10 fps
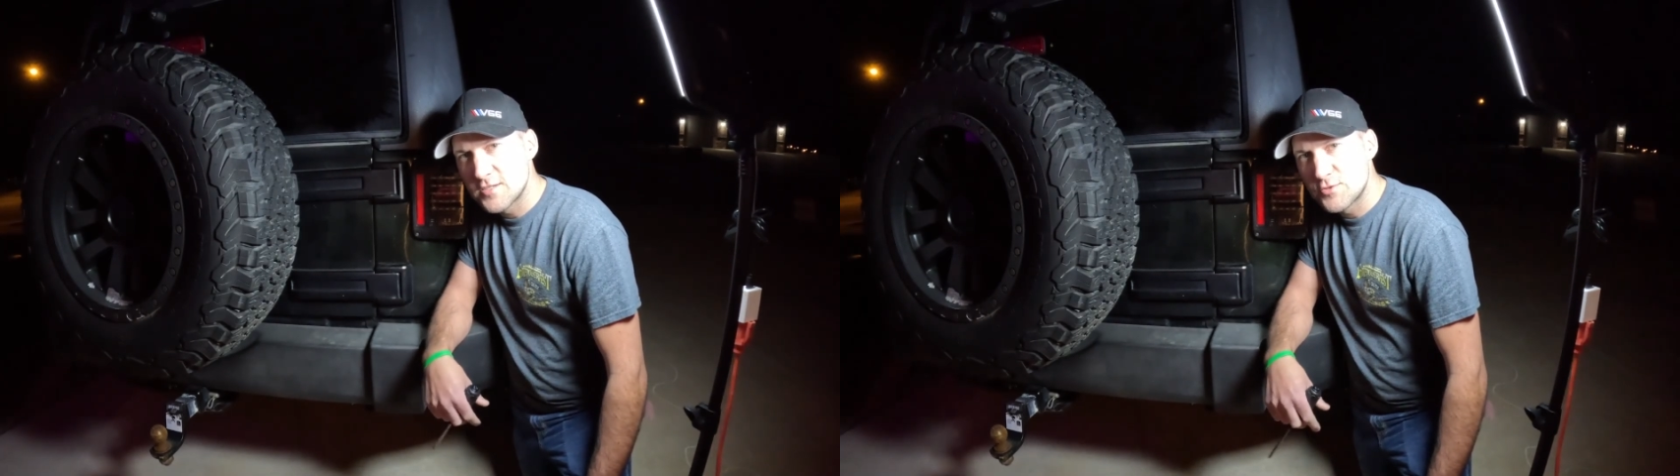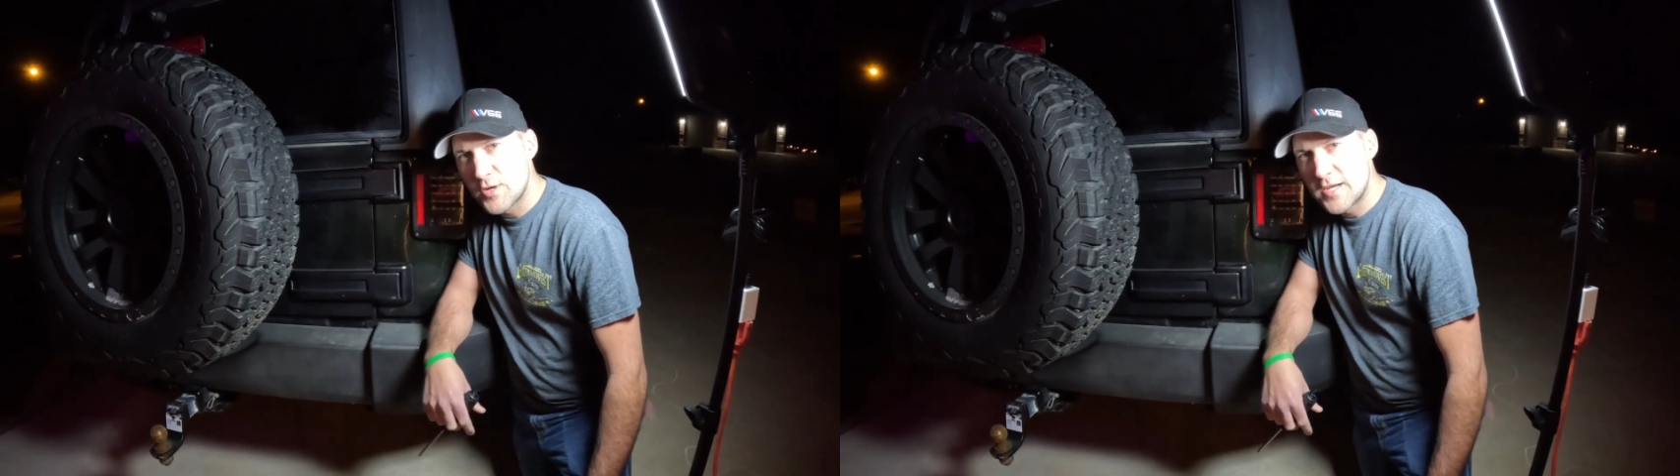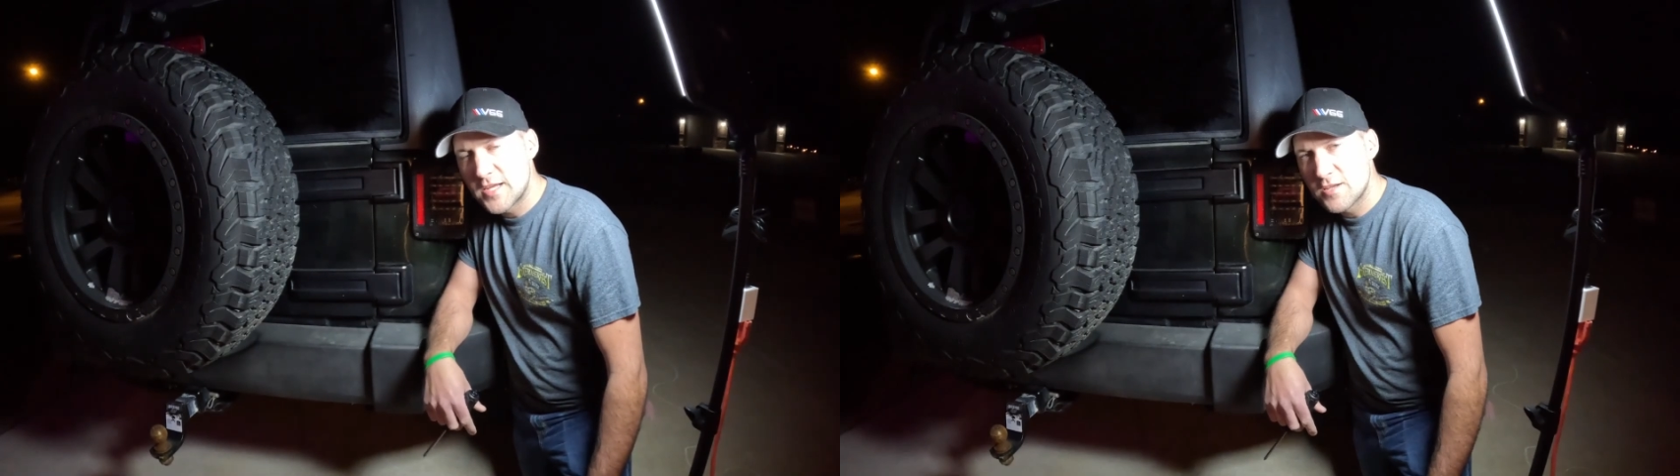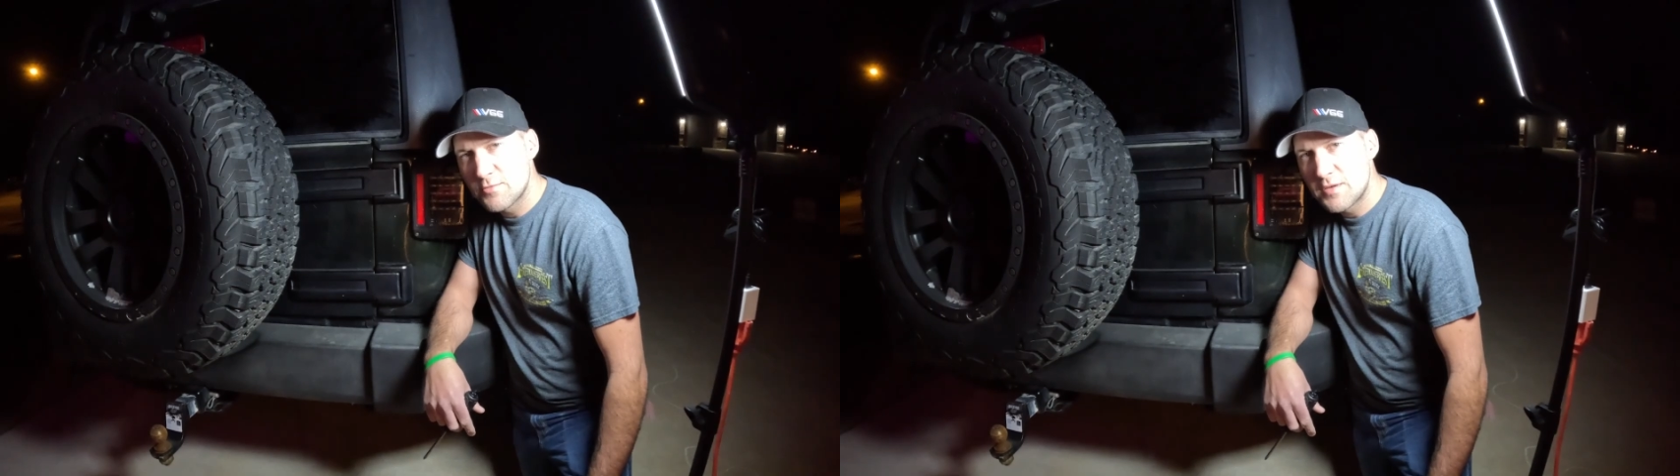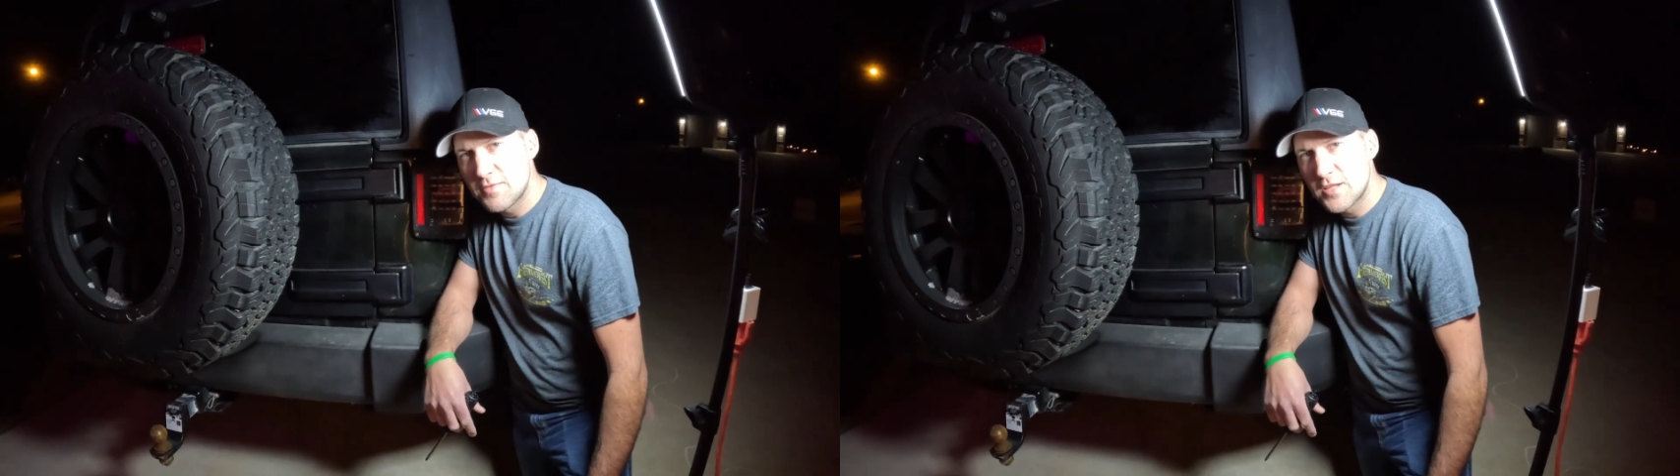draining and
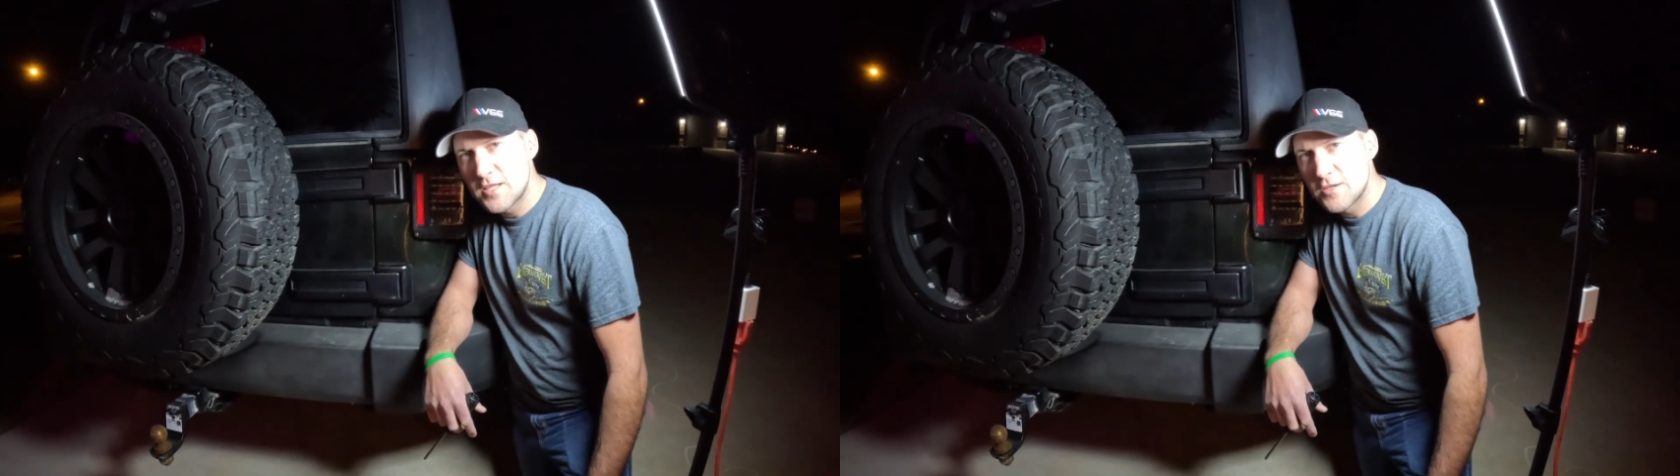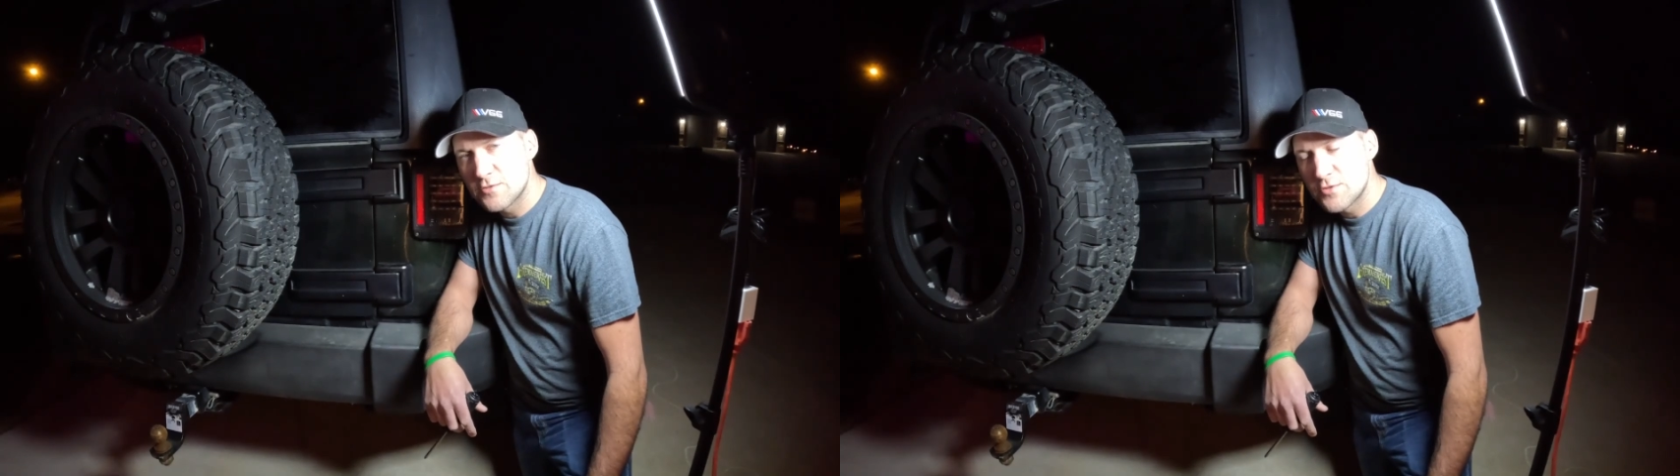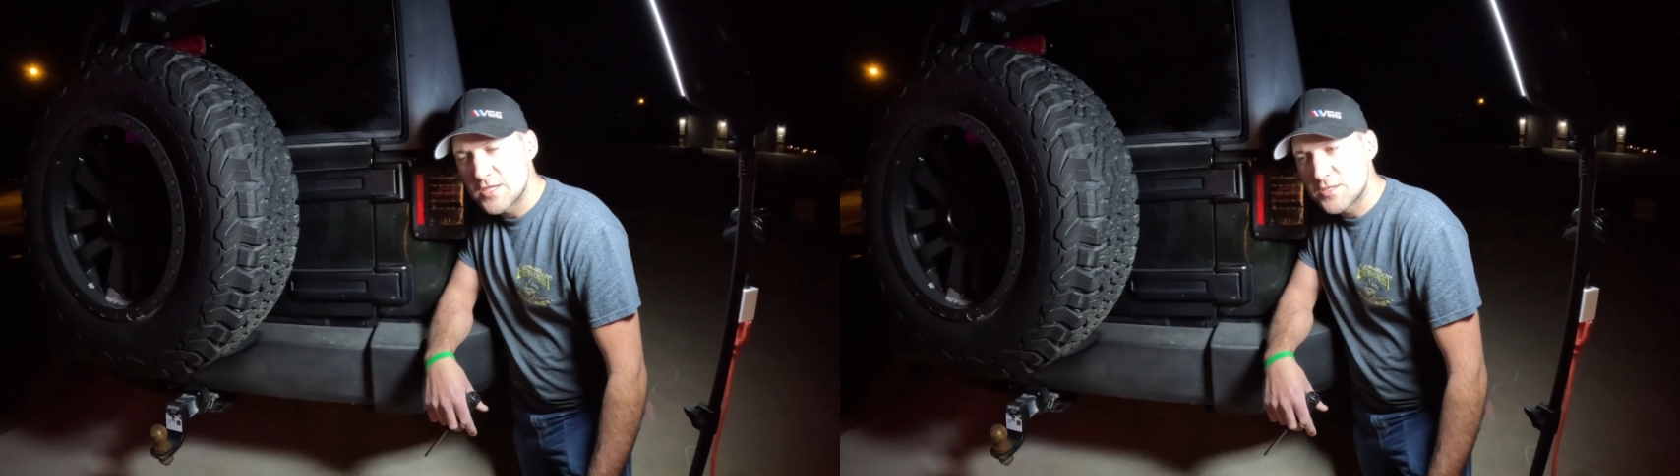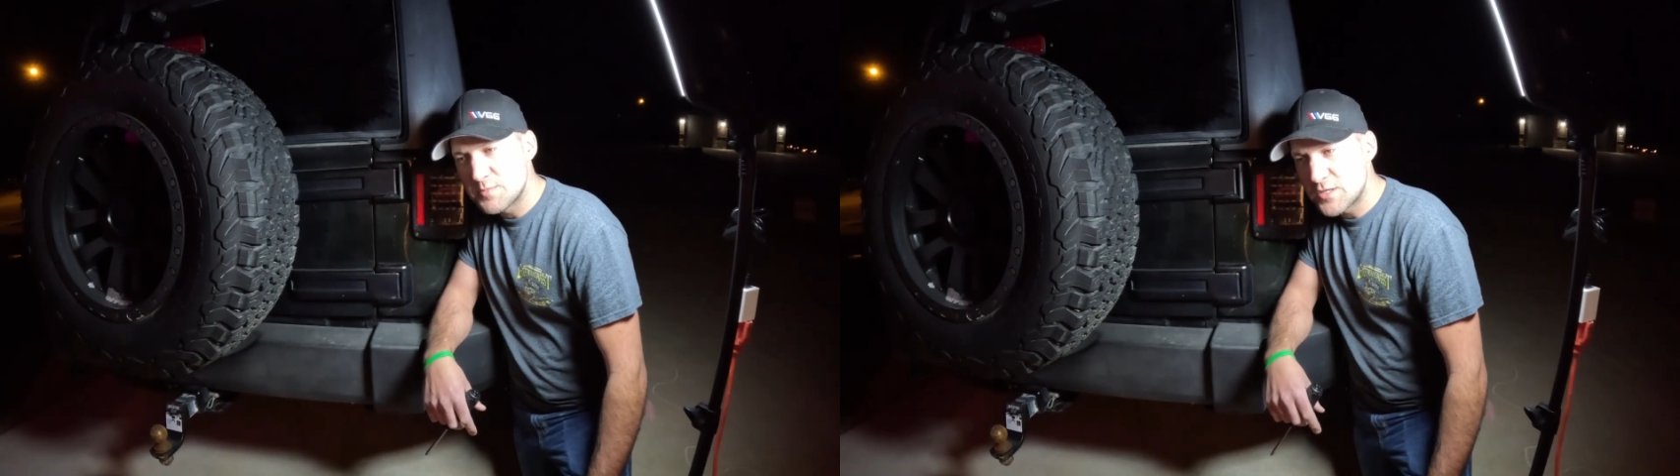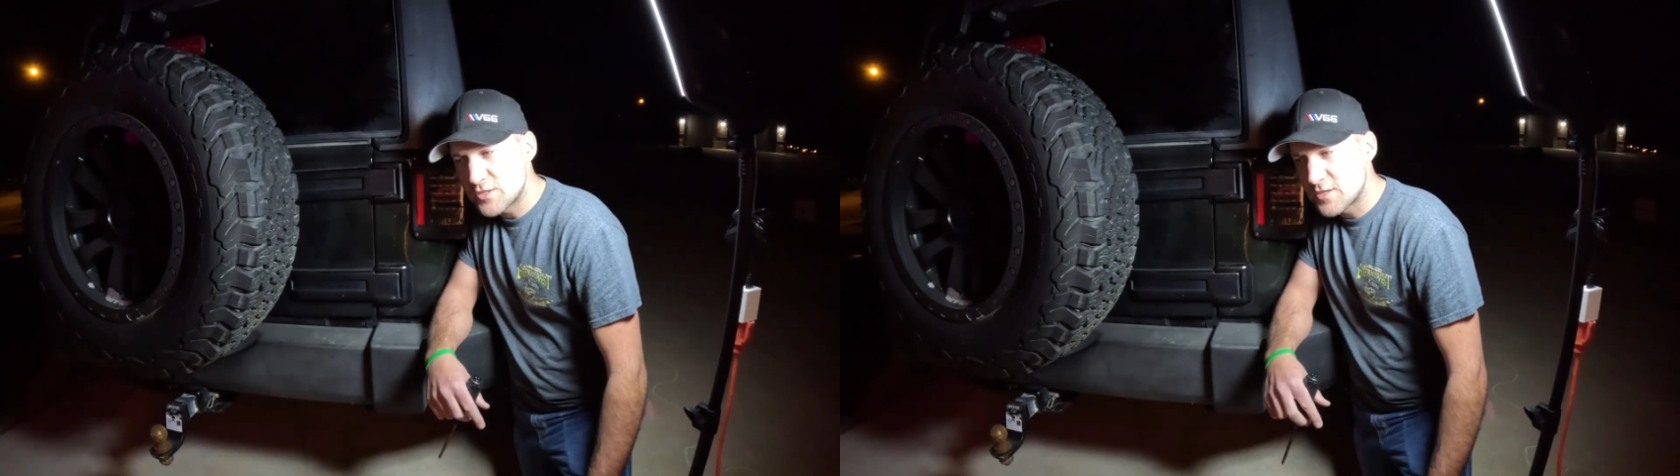refilling your
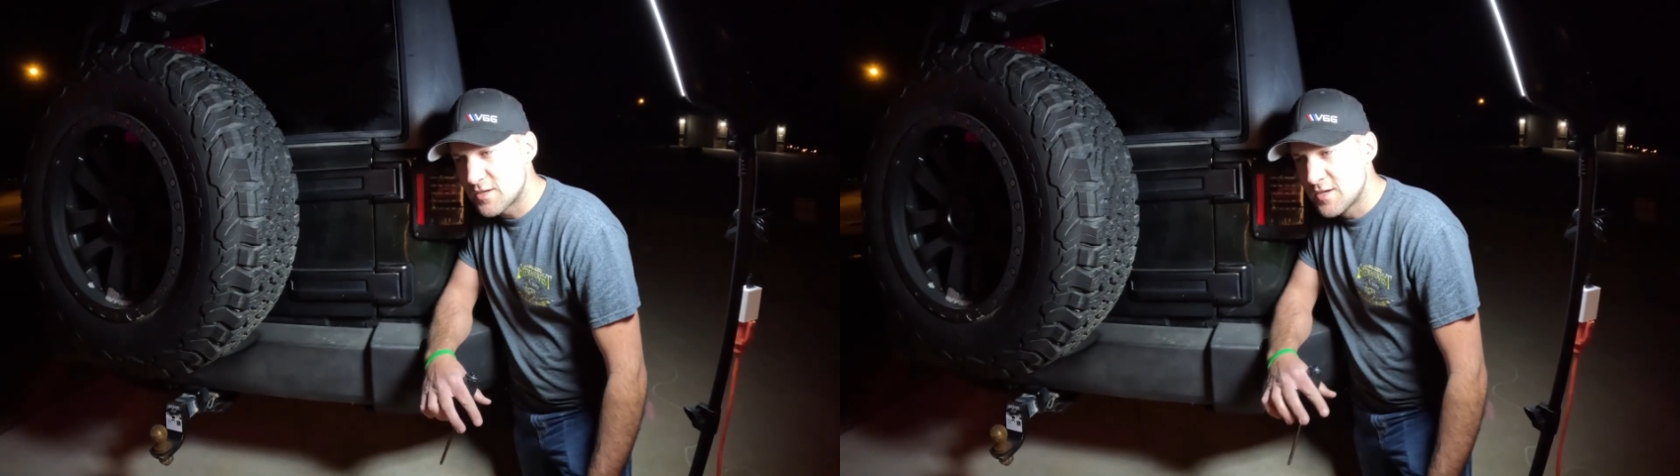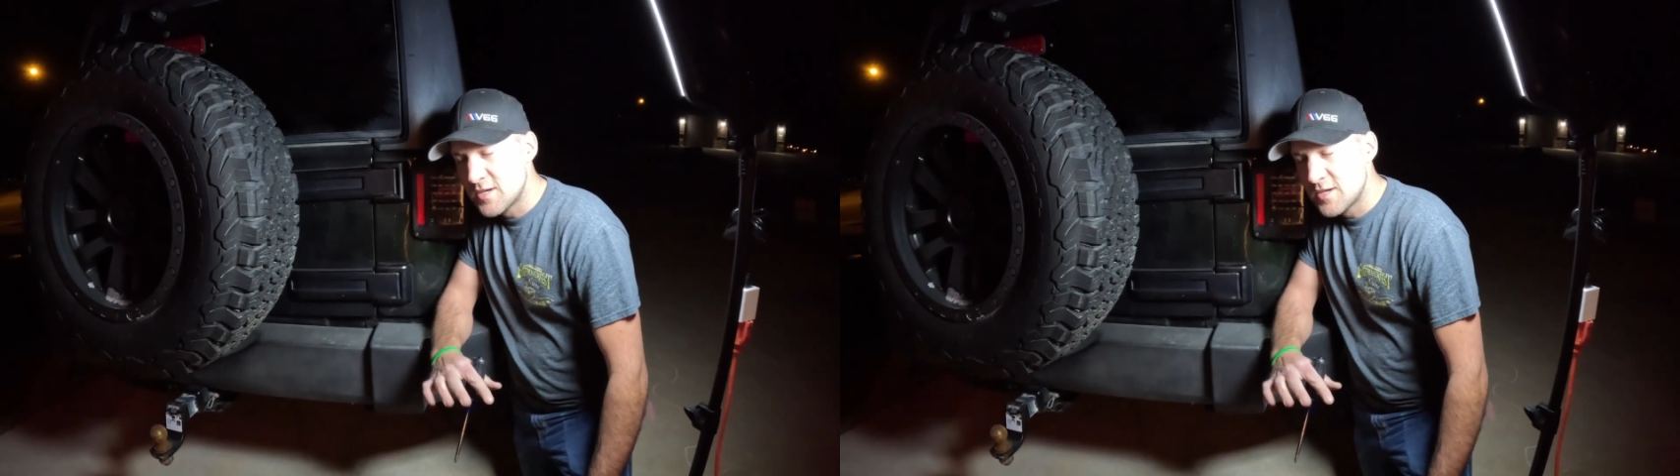transmission.